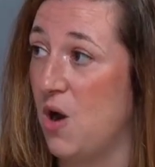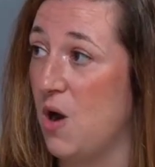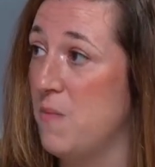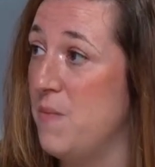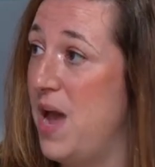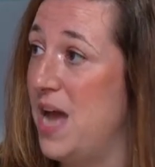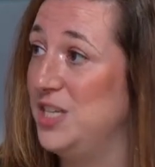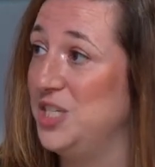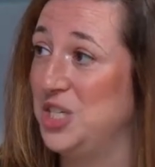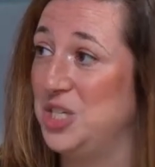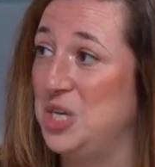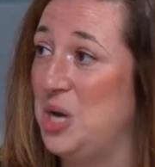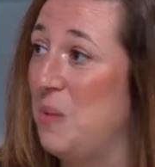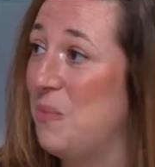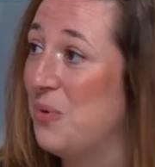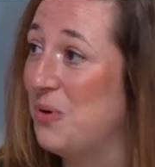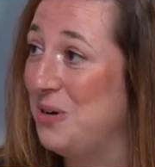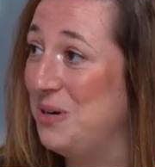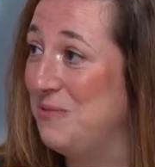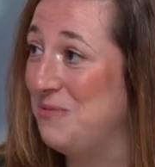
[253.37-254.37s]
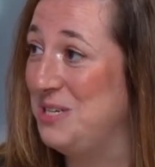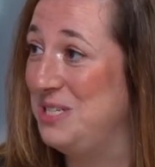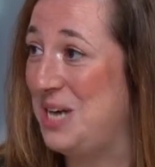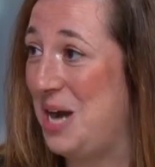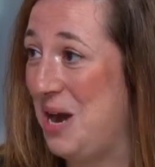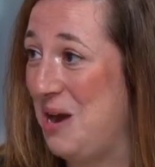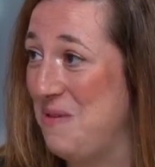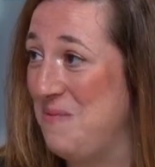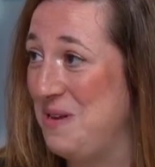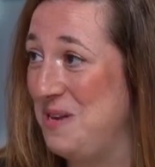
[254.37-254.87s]
our magic number in
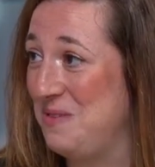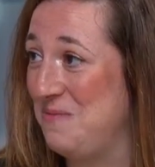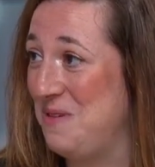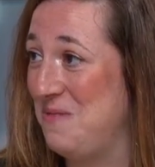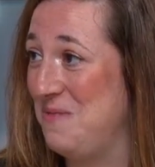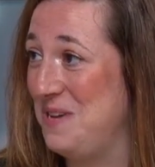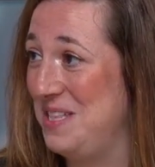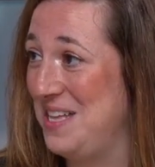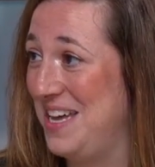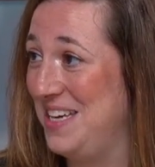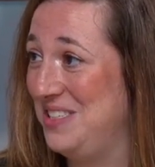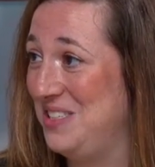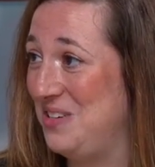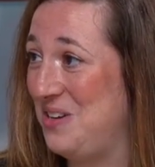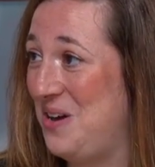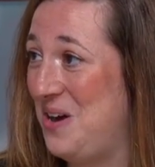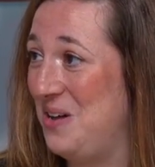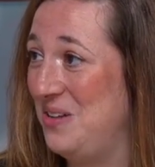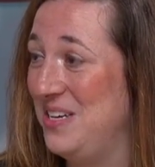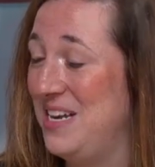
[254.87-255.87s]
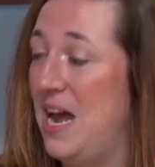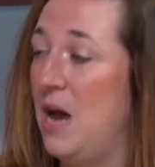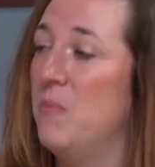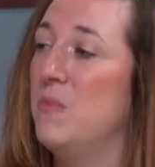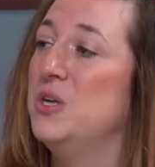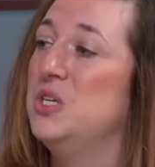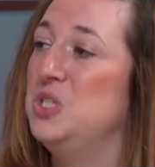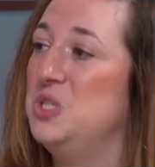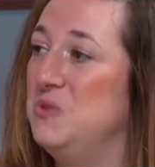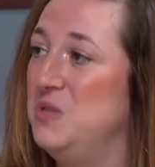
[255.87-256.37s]
retirement is what we like to call it,
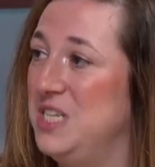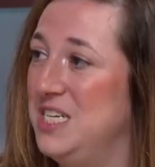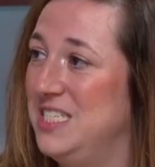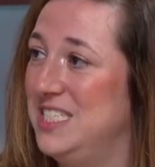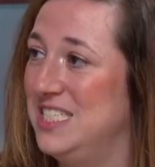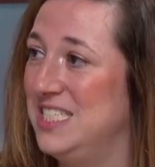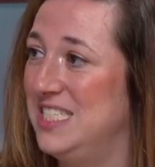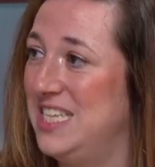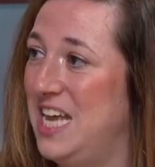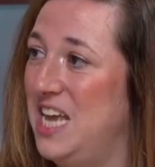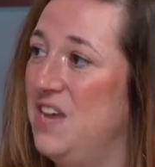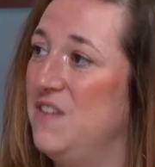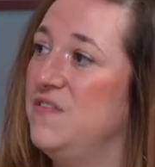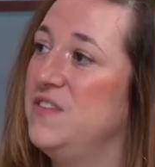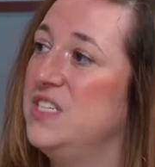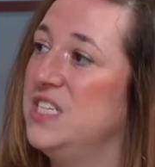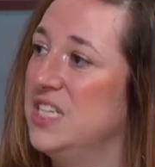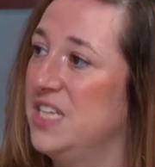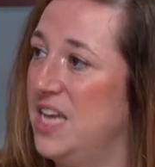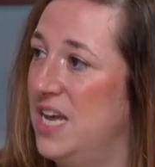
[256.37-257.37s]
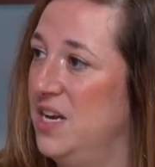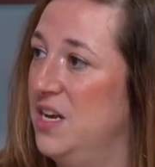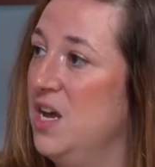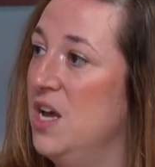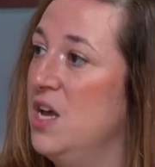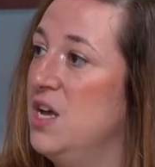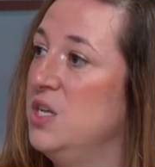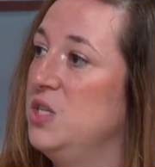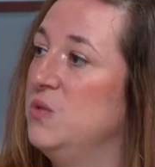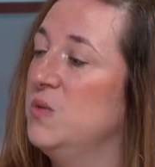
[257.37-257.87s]
how much you need to save to get
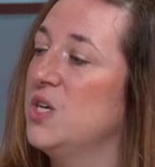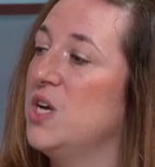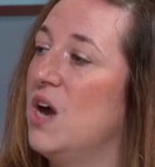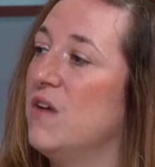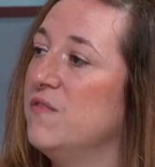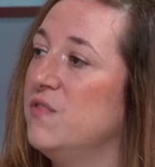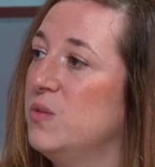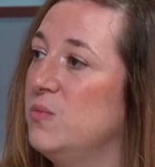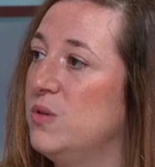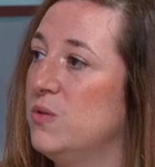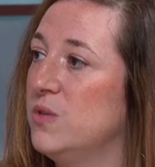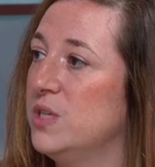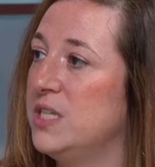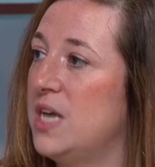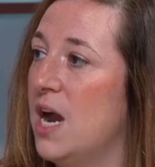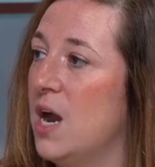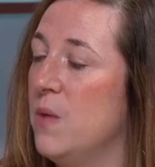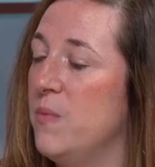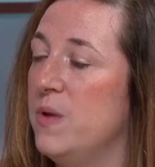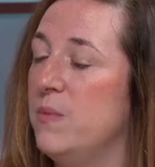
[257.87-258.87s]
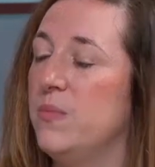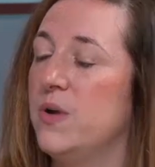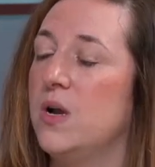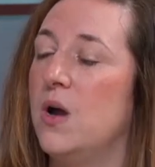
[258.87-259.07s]
to a comfortable retirement,